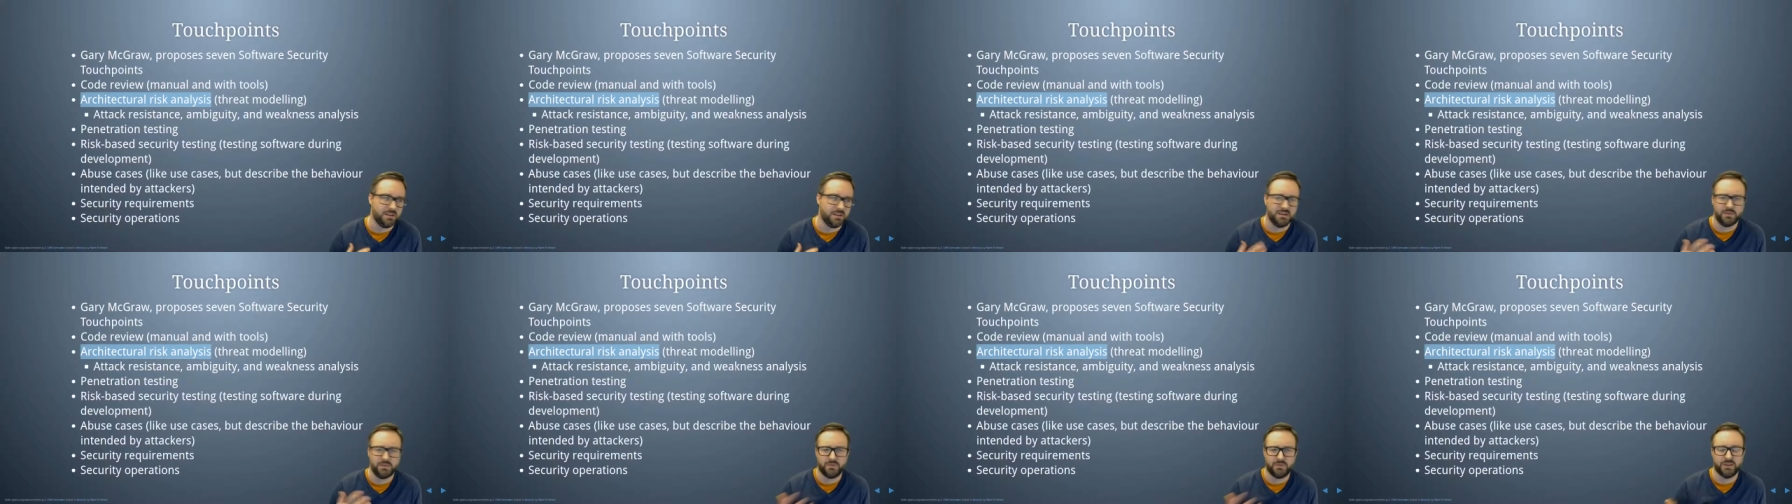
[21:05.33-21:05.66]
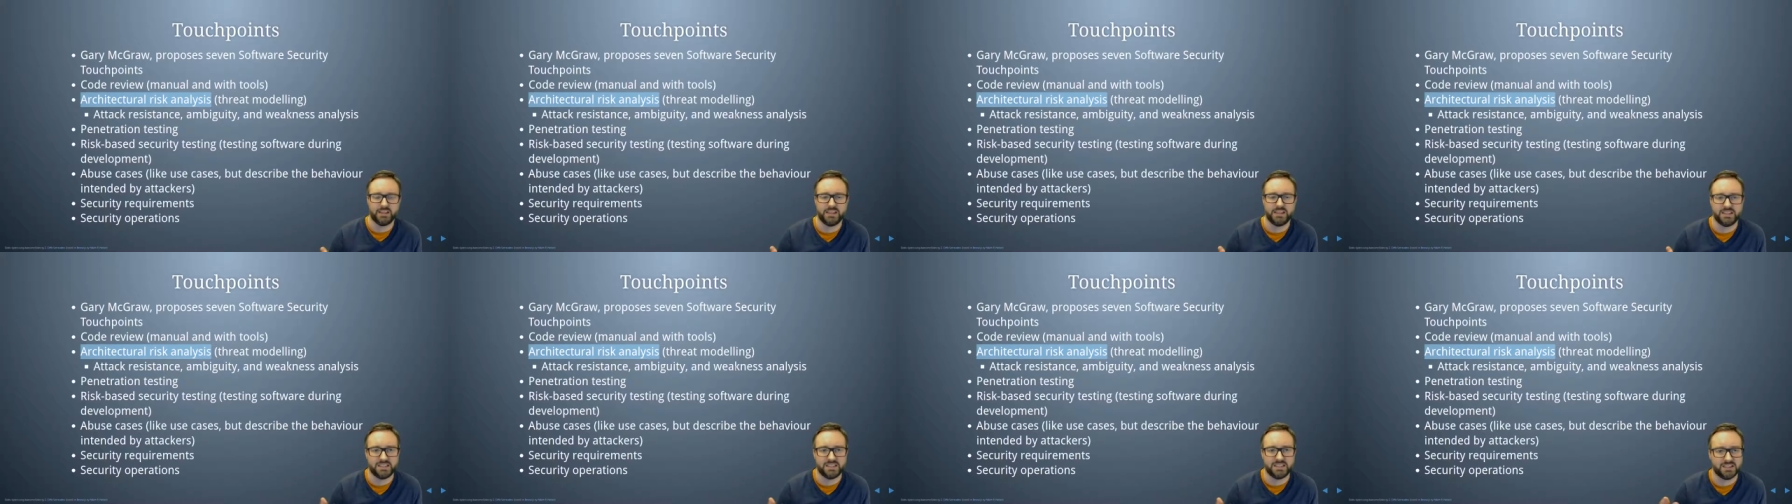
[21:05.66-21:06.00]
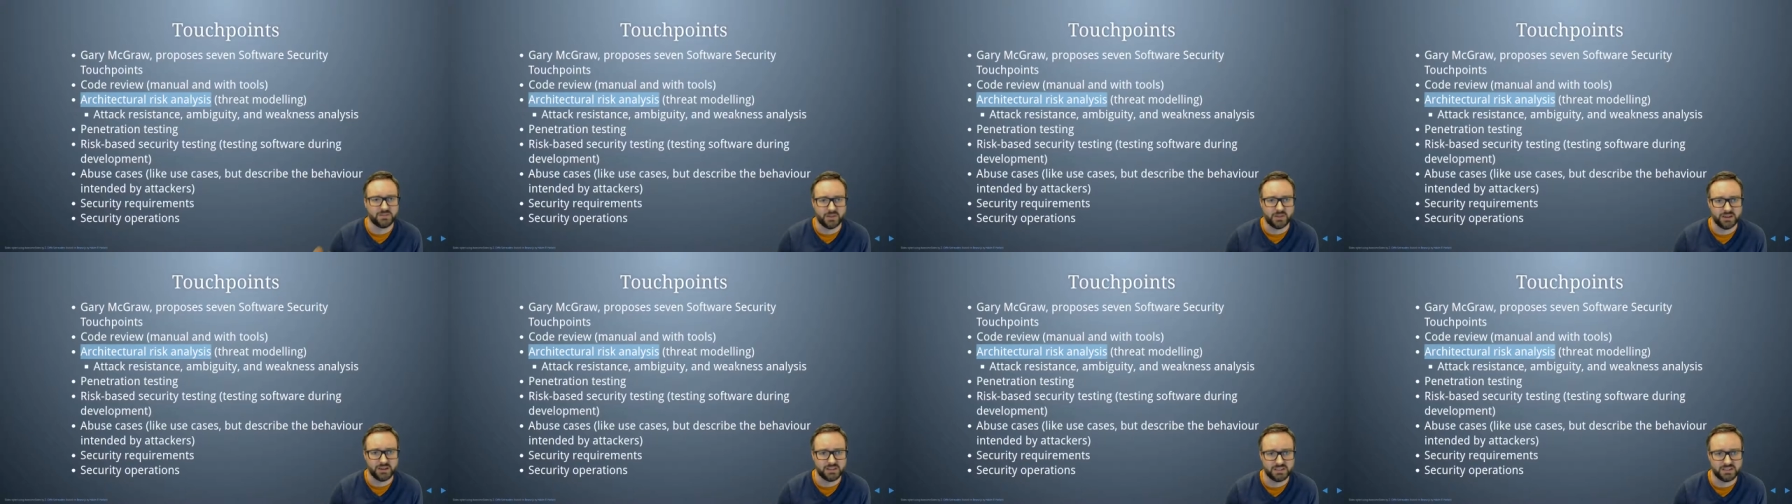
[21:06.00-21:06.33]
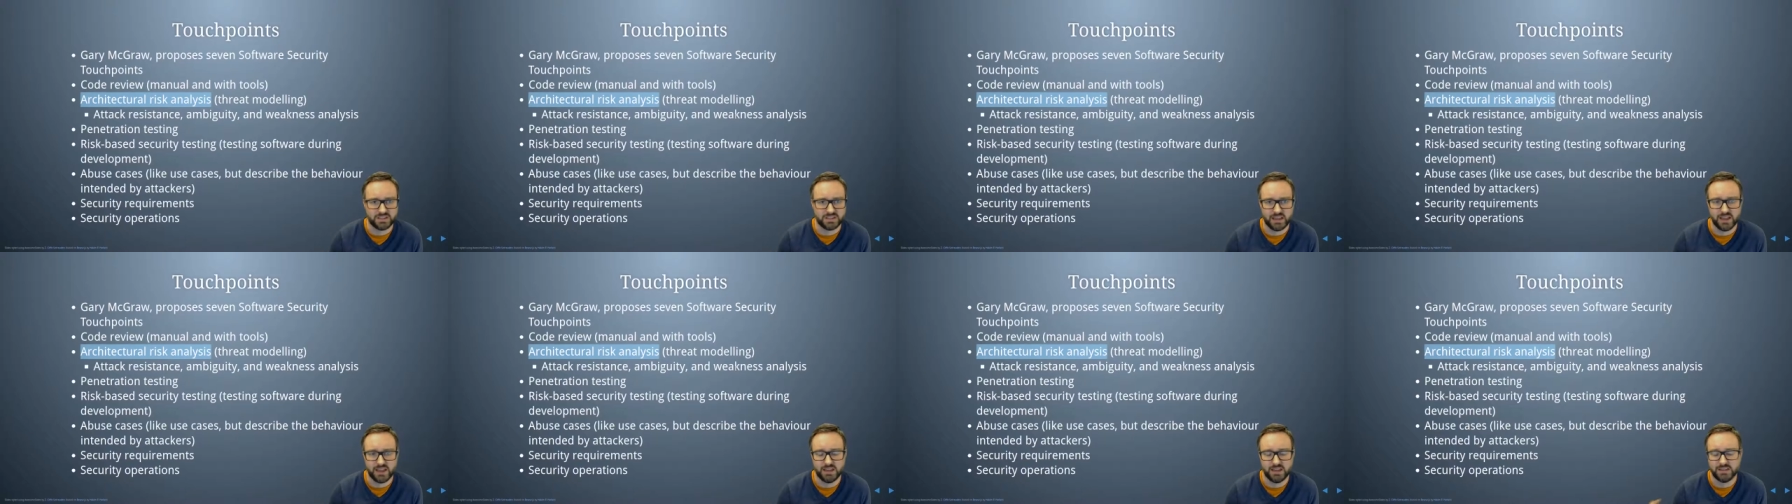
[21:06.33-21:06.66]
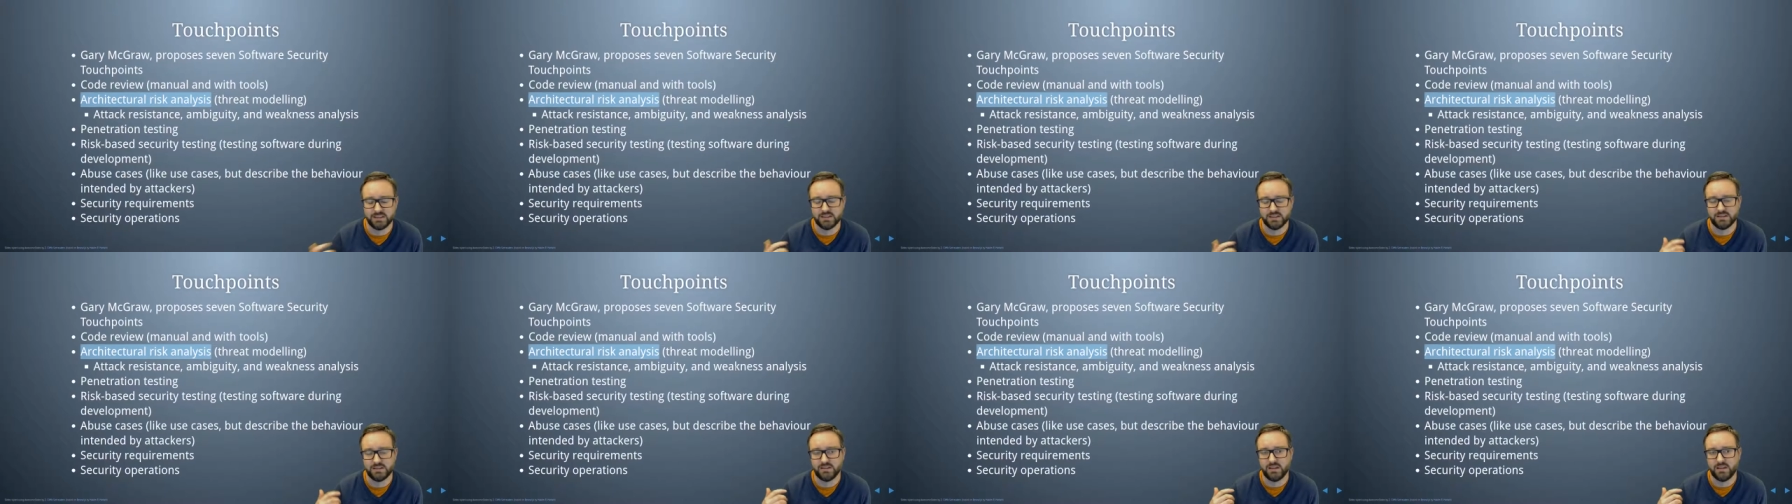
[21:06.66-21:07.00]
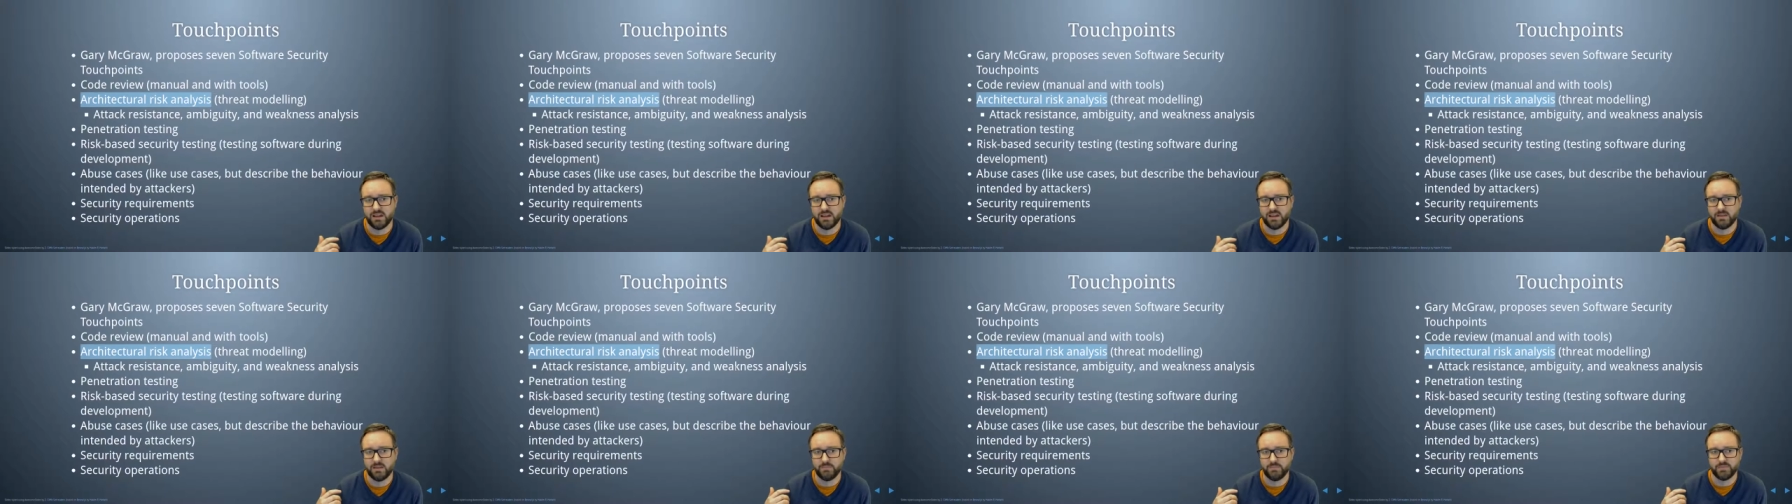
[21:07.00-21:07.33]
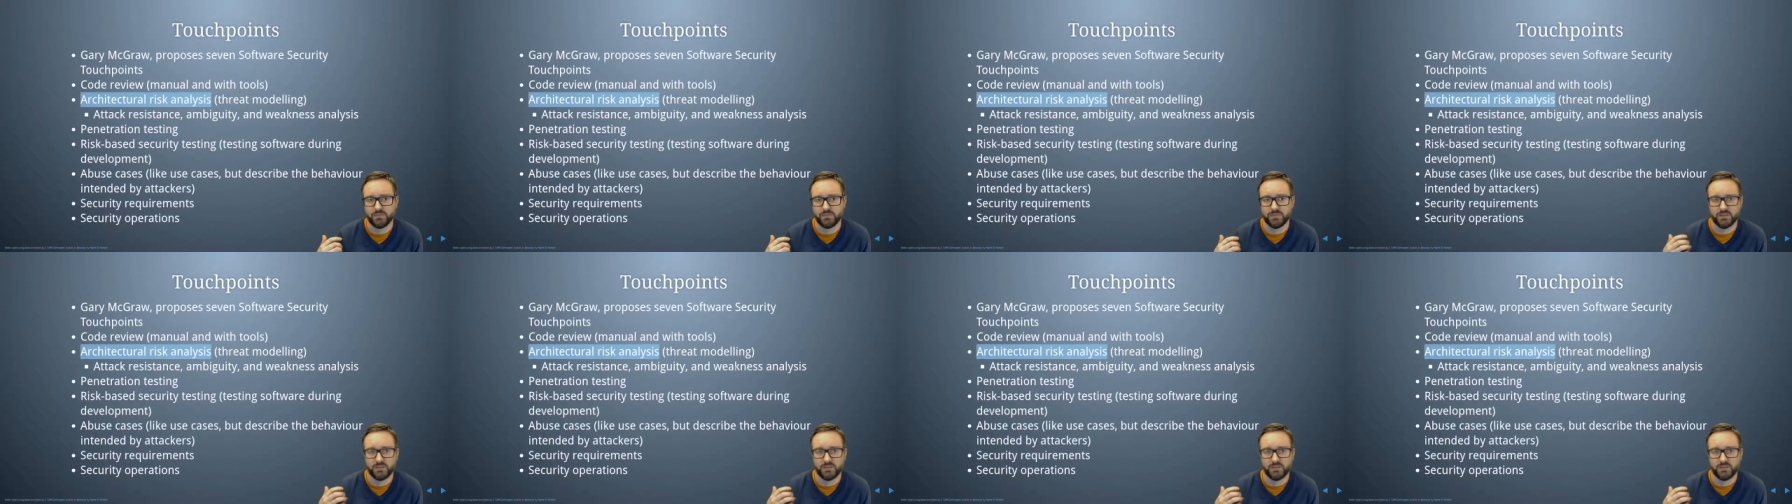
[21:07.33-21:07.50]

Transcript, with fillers: really easy to understand, and um,